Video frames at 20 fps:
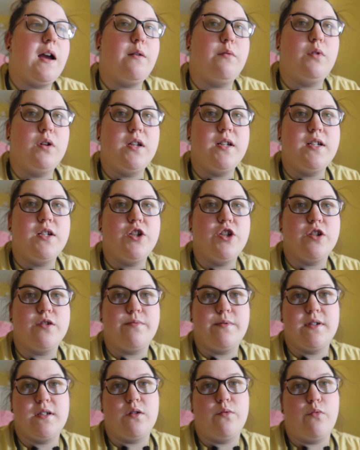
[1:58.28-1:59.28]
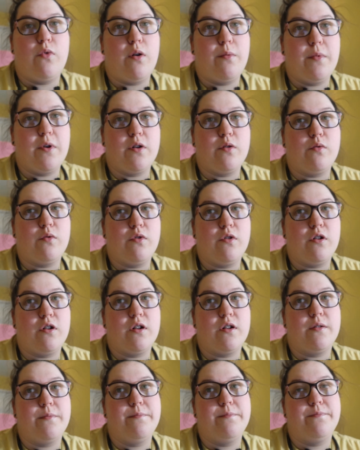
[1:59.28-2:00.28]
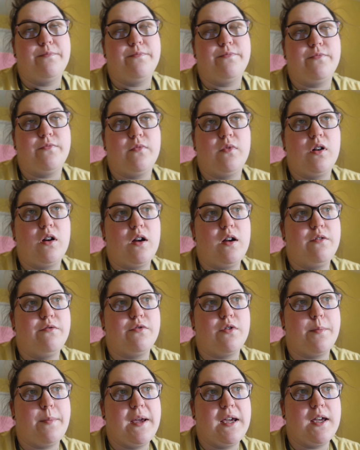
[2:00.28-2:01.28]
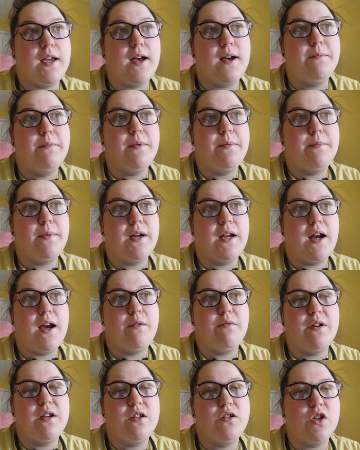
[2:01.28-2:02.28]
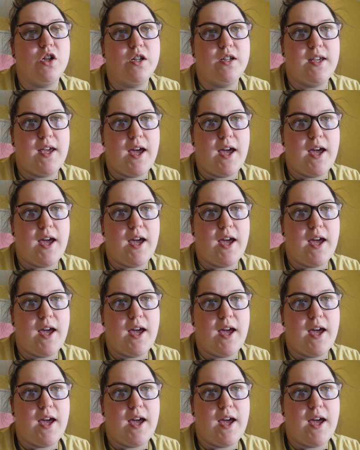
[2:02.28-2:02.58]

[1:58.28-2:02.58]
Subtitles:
I wanted to just place a Walmart order for pickup, but I went and took